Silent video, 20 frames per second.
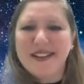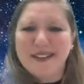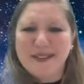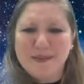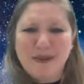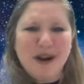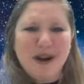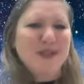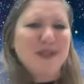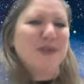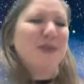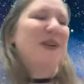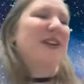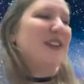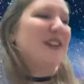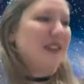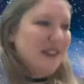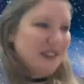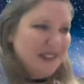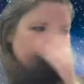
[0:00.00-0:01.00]
prize
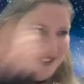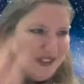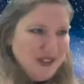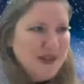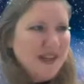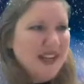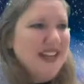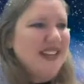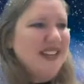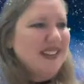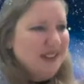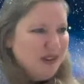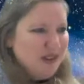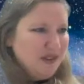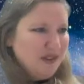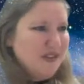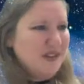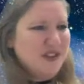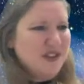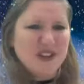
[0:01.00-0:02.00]
winner, you get
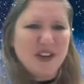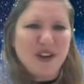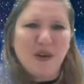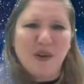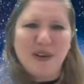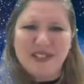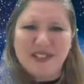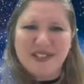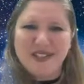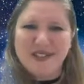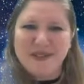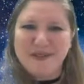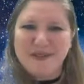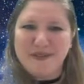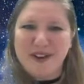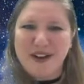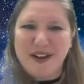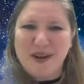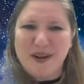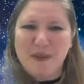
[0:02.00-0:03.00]
the choice of
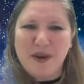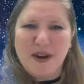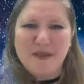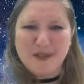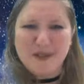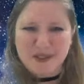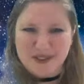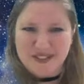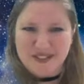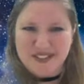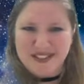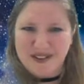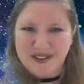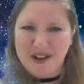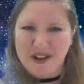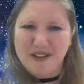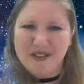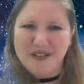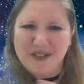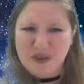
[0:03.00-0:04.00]
whatever's
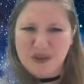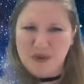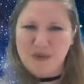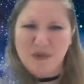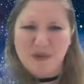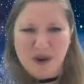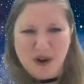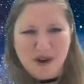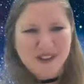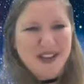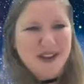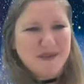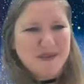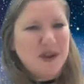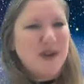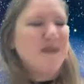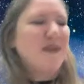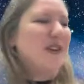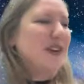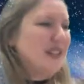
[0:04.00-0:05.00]
2 are left
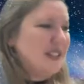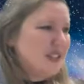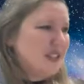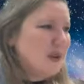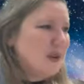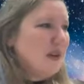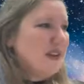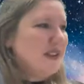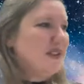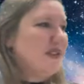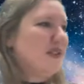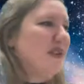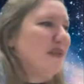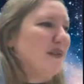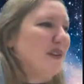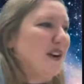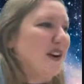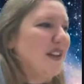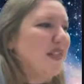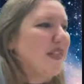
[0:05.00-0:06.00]
over, and so on and so
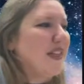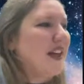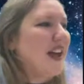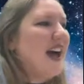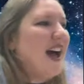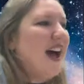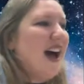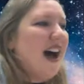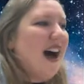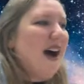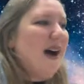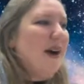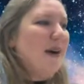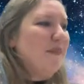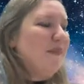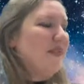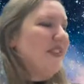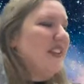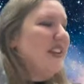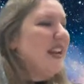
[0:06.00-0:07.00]
forth.
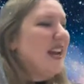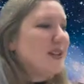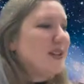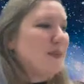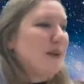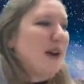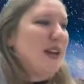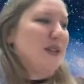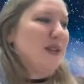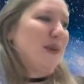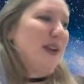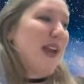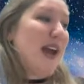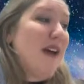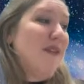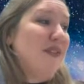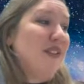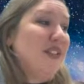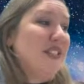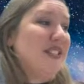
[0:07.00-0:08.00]
The next prize we
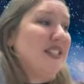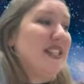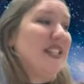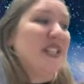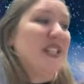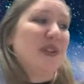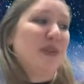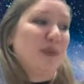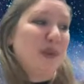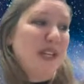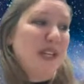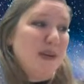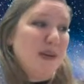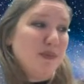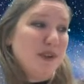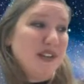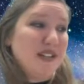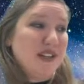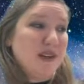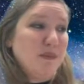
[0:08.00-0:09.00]
have is this 3D
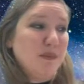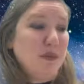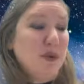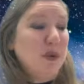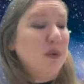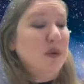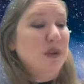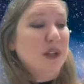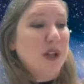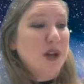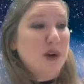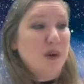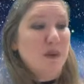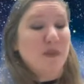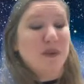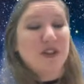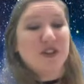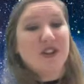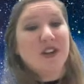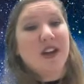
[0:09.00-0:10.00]
printed moon globe,
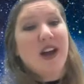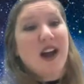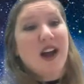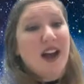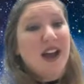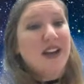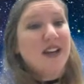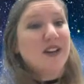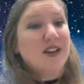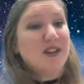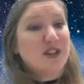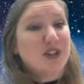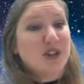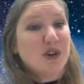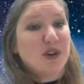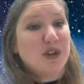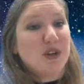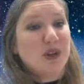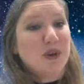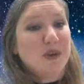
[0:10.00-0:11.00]
which I can
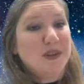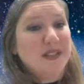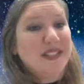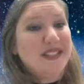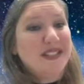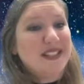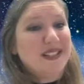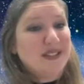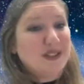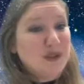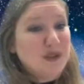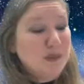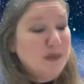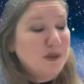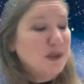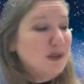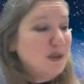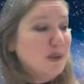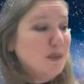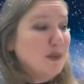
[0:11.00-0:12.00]
assure you is super,
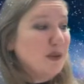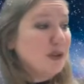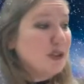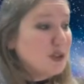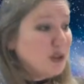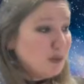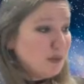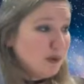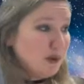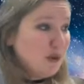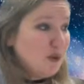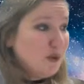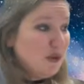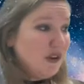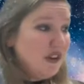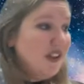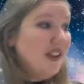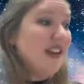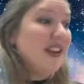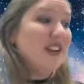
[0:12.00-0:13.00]
super, super
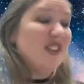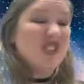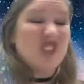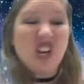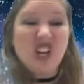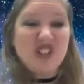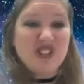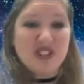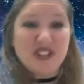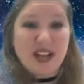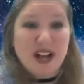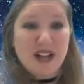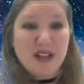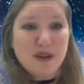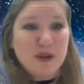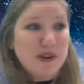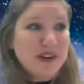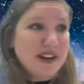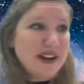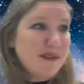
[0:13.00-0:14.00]
cool. Changes
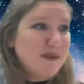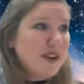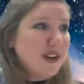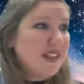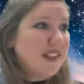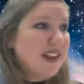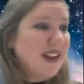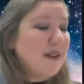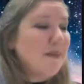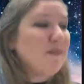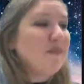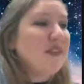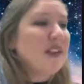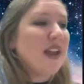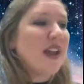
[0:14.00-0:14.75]
color and everything.